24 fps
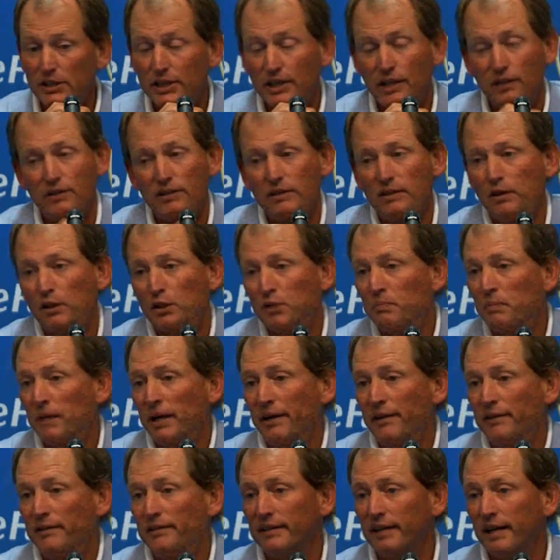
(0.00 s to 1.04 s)
Sheldon looks
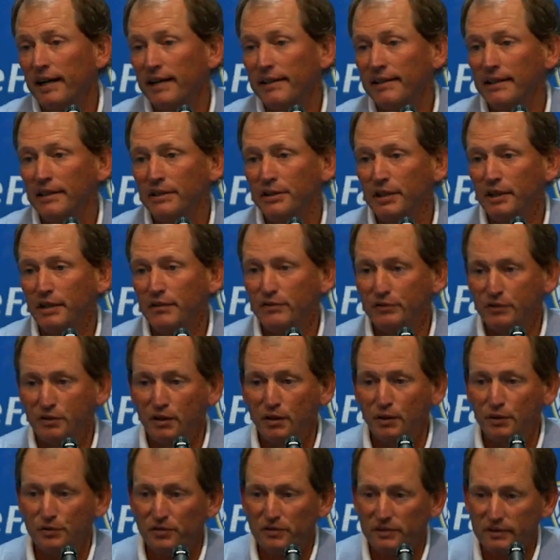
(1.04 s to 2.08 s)
better. I think Sheldon's
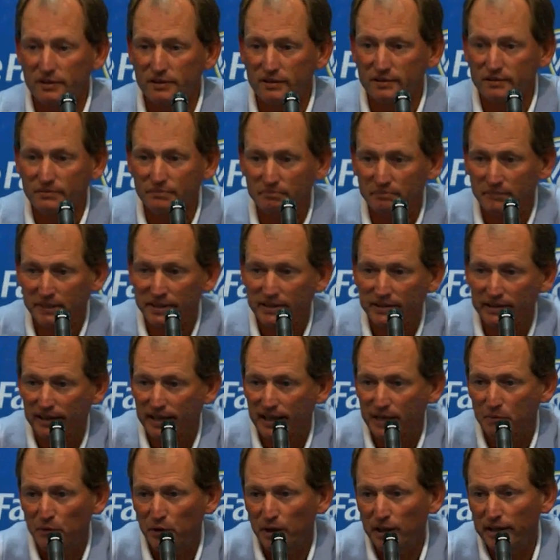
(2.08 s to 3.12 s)
close to being
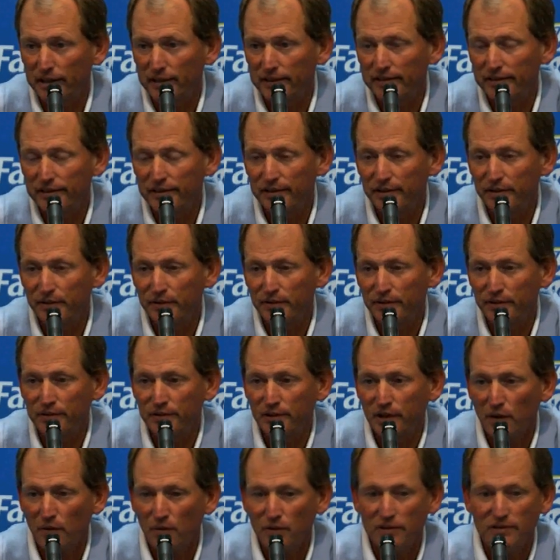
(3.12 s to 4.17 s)
game ready. You know,
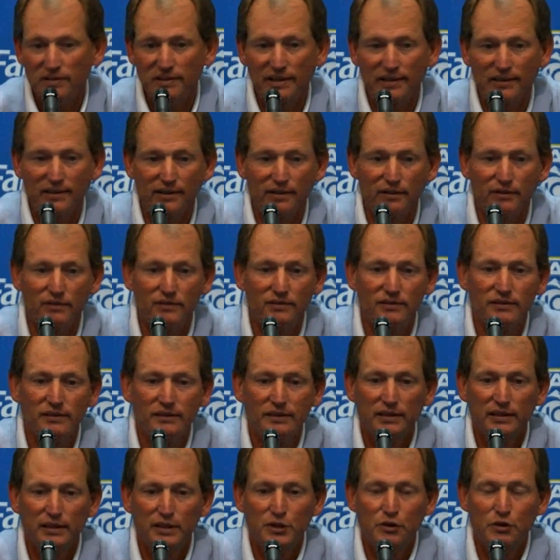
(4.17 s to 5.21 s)
there's always that little
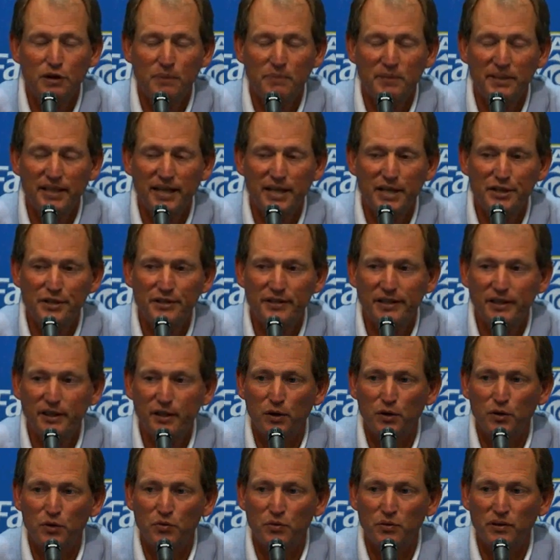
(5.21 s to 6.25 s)
trepidation that
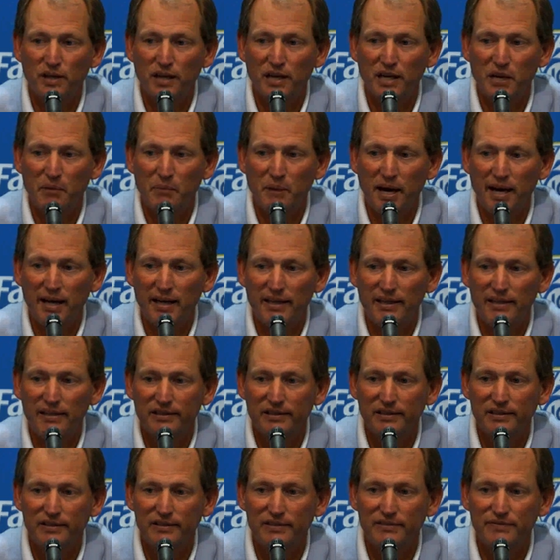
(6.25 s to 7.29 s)
goes with getting back
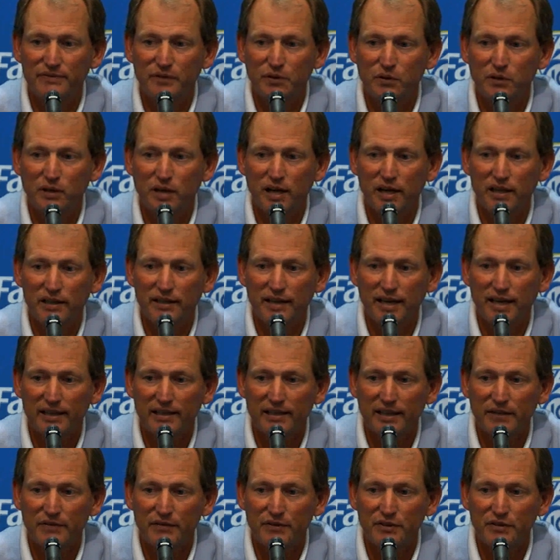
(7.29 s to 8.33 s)
into full
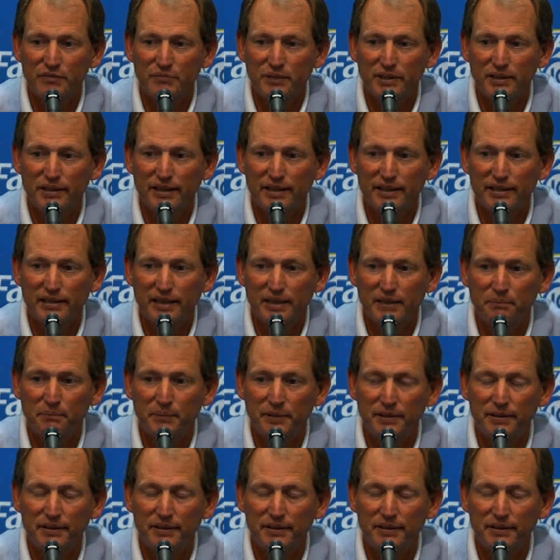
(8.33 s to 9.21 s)
contact after you've been nicked up.